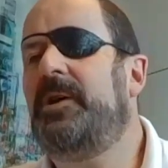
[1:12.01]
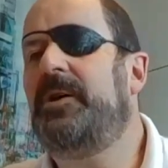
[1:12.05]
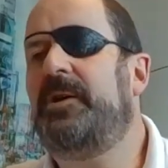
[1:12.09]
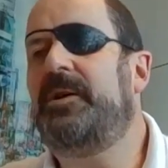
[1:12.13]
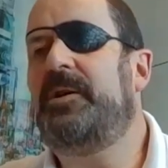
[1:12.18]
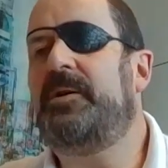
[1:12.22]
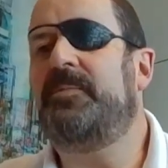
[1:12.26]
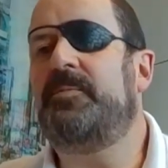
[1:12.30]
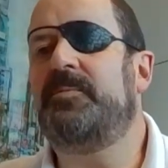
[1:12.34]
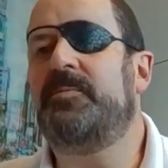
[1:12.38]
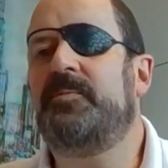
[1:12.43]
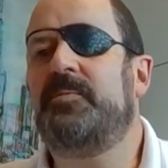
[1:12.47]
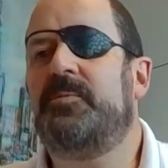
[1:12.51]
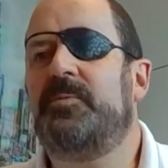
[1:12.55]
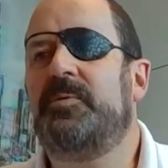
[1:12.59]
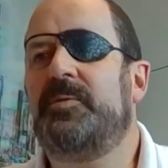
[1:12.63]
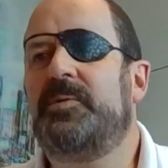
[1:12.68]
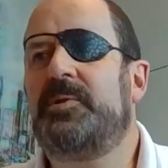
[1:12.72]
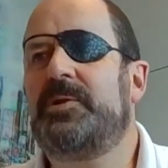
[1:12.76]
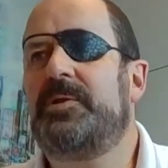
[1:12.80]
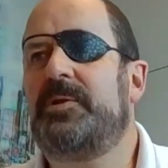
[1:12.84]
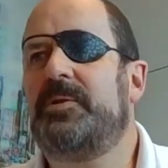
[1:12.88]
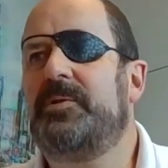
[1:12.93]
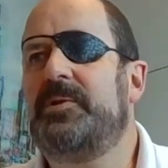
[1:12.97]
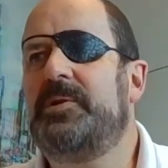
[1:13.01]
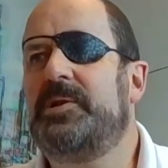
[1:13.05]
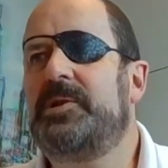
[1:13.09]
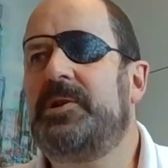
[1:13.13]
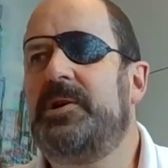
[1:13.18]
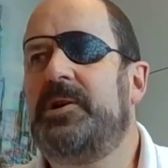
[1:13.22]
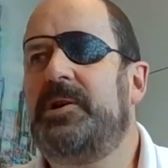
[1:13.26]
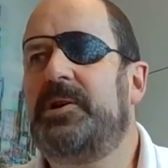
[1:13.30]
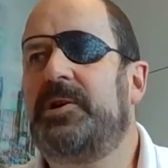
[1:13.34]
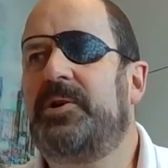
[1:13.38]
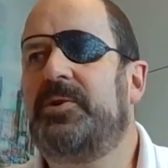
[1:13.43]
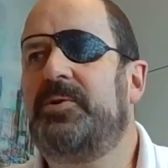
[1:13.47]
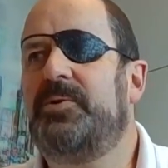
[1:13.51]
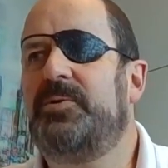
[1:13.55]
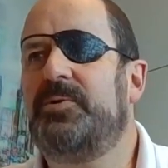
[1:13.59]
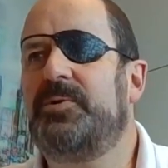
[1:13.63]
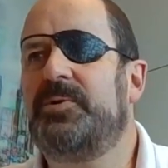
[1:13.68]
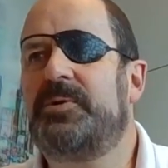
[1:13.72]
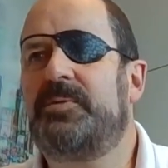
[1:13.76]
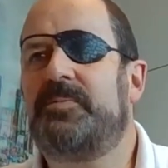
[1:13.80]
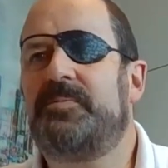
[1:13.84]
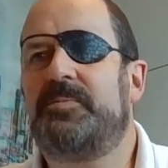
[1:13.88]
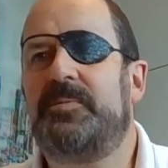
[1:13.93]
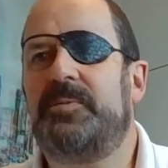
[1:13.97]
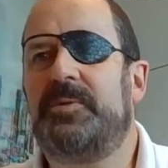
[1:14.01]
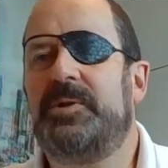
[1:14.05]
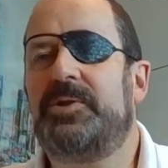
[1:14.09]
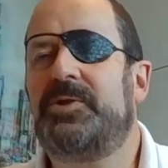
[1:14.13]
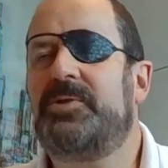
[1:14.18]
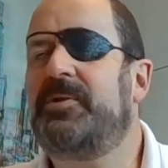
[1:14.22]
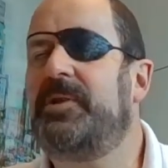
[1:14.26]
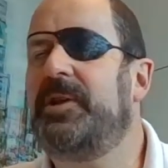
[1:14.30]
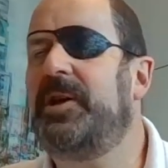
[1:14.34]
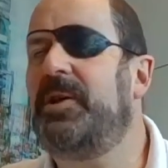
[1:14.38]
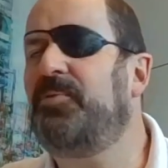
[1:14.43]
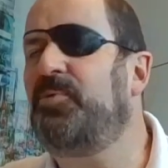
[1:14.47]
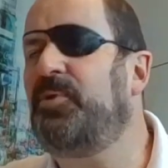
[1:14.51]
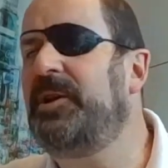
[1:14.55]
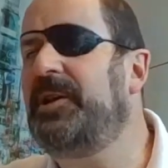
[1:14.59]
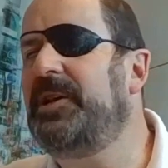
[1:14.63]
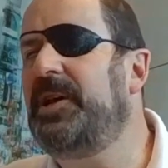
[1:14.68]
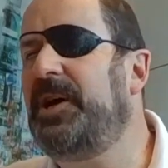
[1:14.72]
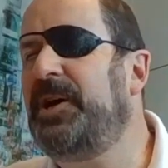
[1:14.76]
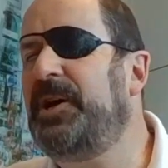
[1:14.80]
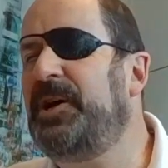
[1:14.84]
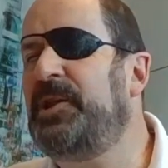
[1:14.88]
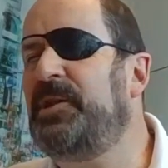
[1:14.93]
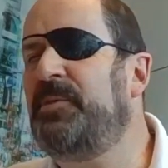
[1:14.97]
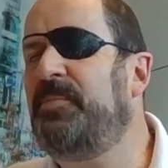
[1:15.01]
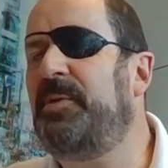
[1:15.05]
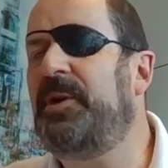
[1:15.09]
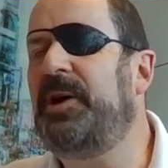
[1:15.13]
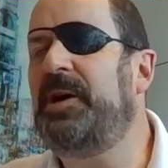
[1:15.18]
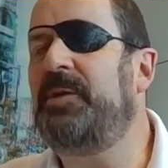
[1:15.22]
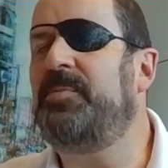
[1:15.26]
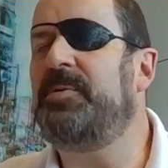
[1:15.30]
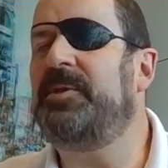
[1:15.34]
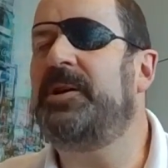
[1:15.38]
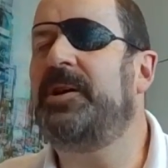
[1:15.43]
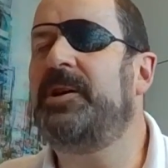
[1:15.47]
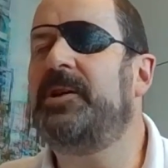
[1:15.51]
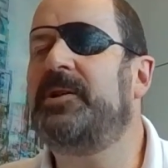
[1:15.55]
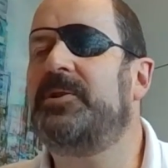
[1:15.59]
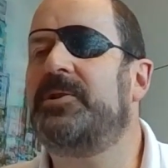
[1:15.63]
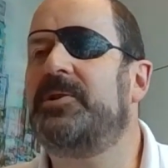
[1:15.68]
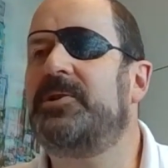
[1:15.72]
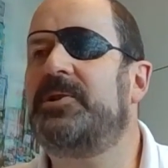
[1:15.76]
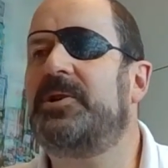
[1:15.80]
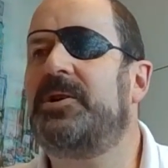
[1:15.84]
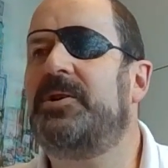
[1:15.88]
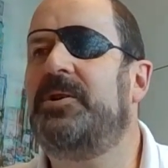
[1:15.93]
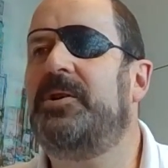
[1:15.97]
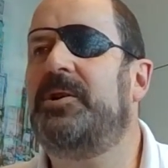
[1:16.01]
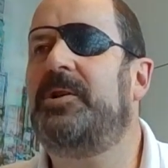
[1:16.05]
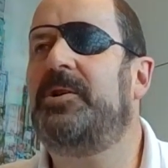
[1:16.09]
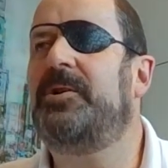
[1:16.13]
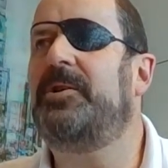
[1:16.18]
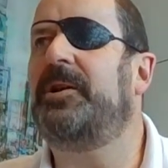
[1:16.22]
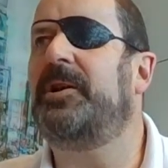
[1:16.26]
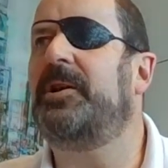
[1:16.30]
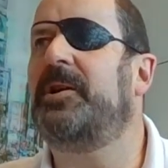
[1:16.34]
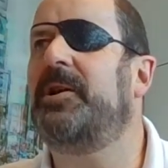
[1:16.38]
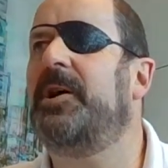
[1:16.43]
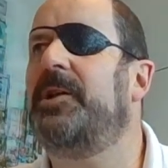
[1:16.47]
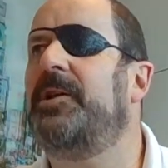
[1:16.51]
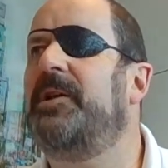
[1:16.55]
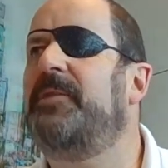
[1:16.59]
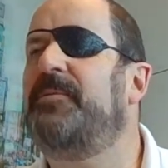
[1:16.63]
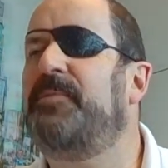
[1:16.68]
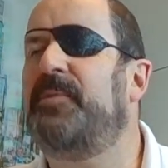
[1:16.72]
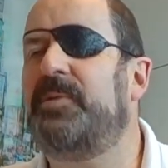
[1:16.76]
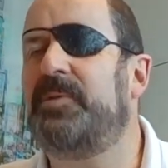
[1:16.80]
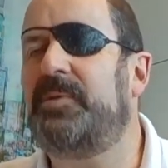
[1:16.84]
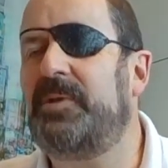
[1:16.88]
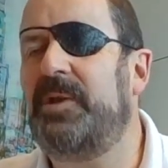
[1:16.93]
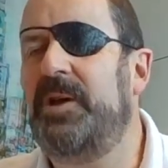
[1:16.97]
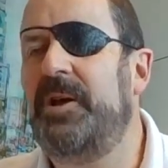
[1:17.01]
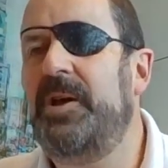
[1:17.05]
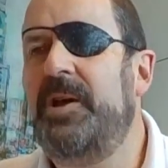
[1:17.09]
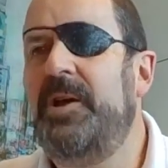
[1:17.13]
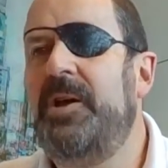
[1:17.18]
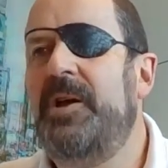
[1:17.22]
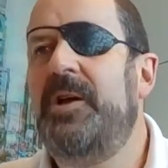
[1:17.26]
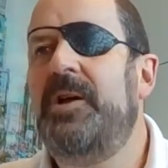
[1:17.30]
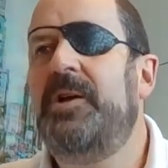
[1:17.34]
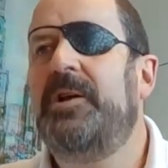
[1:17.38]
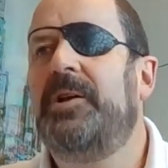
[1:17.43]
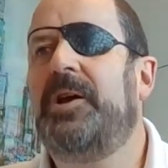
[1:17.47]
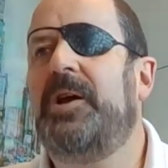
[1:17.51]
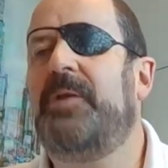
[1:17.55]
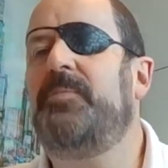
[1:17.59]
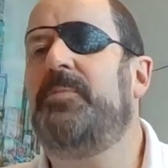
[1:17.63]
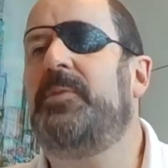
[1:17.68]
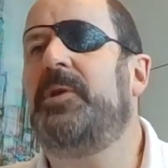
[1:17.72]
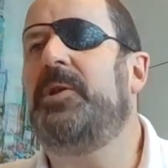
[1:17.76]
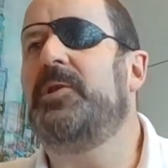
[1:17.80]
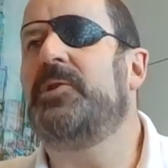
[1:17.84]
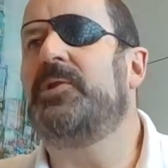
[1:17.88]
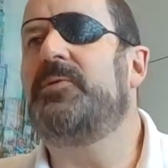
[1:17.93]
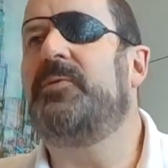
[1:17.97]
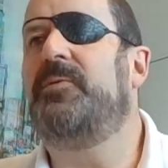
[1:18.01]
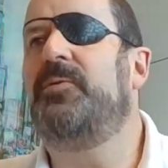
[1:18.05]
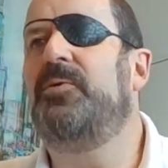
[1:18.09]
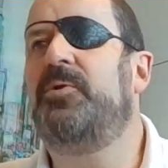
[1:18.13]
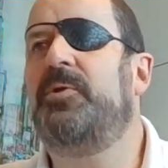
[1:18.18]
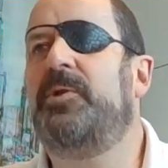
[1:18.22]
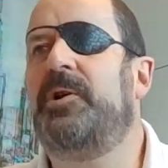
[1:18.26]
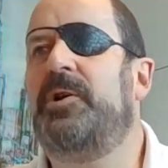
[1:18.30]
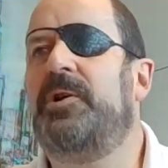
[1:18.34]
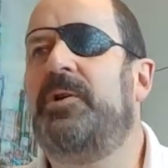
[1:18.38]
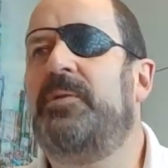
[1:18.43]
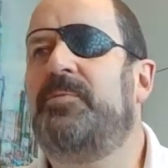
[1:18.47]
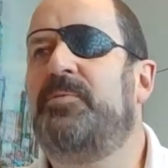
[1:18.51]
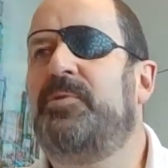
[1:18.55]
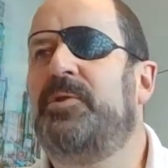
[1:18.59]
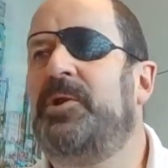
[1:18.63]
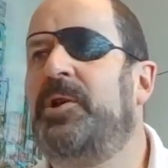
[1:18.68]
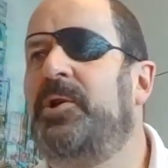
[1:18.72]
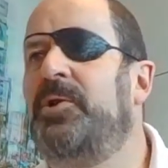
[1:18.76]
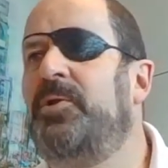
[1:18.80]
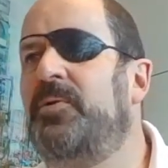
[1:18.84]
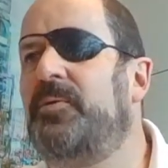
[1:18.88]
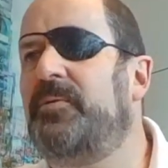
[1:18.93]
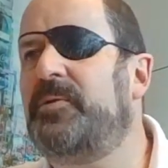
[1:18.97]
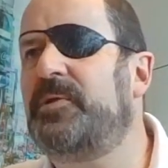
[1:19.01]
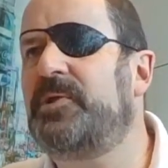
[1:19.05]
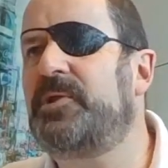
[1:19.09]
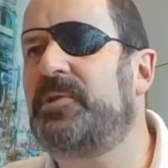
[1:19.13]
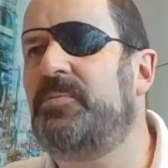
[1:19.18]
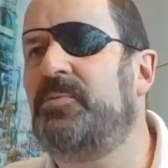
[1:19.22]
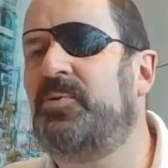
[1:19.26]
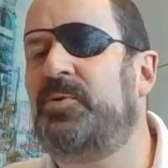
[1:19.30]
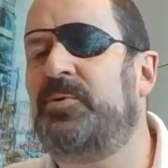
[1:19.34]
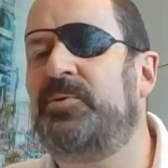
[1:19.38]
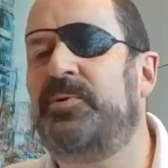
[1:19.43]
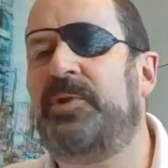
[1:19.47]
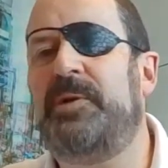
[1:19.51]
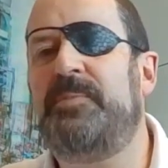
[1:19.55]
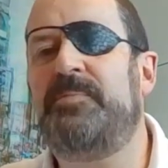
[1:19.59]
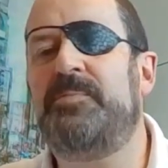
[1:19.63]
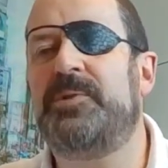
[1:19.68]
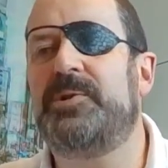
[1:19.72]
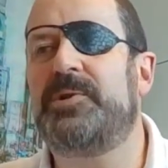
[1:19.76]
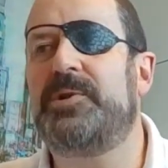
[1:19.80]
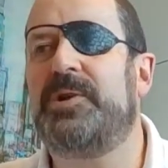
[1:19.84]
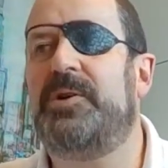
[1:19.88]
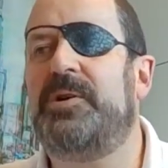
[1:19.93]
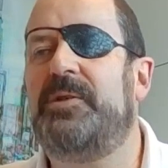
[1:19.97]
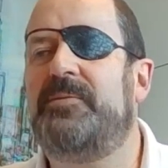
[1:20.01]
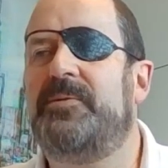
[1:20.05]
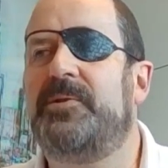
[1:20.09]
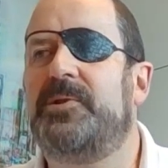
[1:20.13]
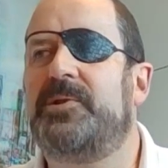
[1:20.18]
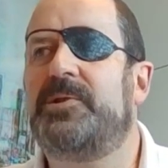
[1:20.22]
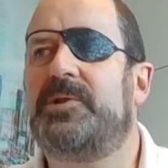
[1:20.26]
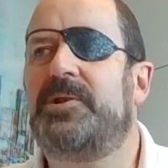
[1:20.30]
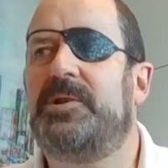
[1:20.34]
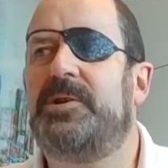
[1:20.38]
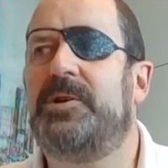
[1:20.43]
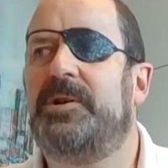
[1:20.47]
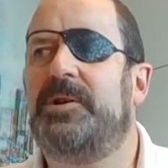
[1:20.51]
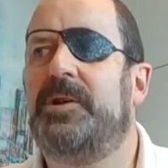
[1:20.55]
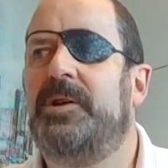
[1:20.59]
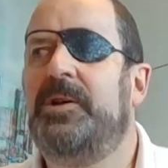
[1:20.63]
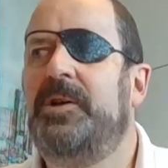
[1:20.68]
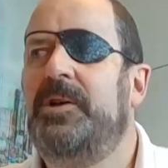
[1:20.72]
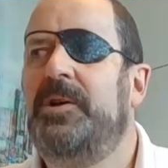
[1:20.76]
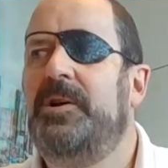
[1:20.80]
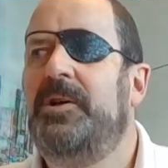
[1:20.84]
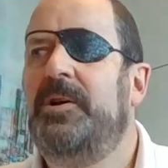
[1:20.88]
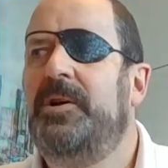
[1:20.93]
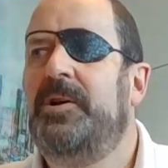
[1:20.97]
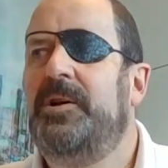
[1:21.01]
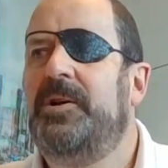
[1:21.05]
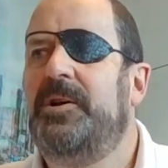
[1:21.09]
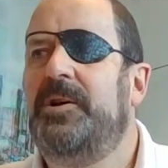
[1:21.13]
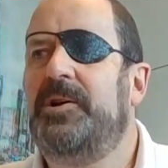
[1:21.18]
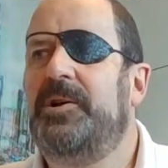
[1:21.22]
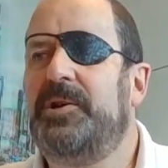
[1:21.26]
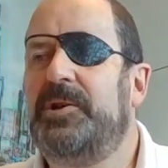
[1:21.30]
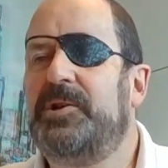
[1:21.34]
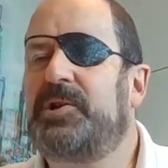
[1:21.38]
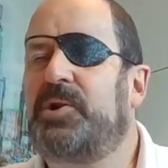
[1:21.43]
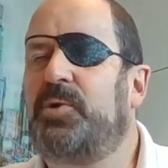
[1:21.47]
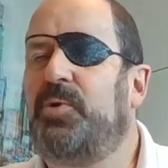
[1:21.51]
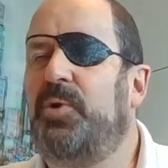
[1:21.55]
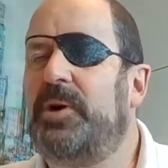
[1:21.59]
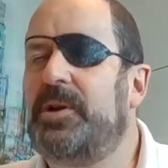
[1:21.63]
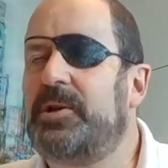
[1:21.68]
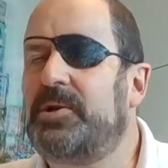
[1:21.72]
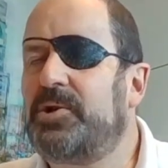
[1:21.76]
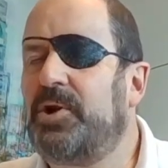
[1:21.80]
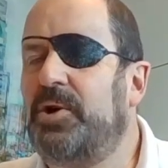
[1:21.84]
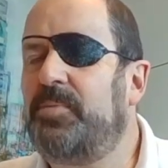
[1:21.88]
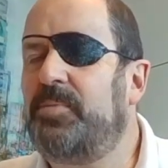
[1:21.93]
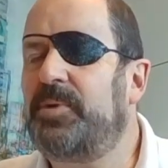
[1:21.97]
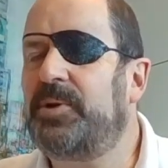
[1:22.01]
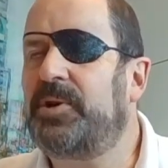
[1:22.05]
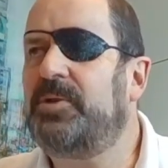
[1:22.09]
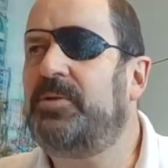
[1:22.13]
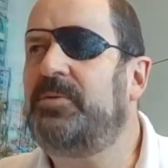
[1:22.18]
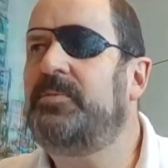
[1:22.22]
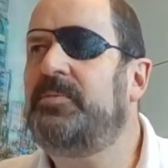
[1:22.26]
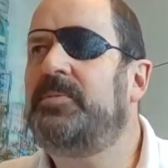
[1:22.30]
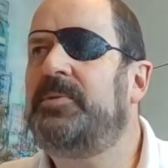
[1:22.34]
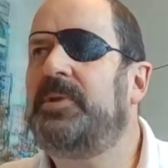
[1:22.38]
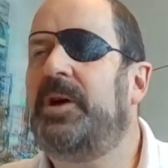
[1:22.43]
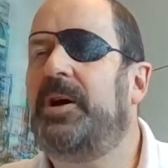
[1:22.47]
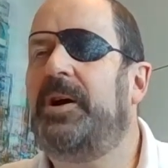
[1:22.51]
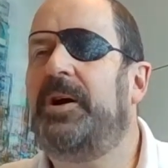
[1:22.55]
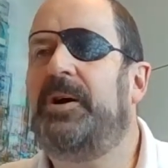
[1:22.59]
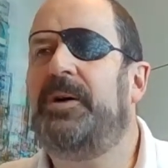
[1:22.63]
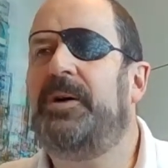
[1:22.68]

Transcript: There's articles literally every day in the paper now just highlighting another company that's fallen over, and they're not for small numbers either, so it is quite topical.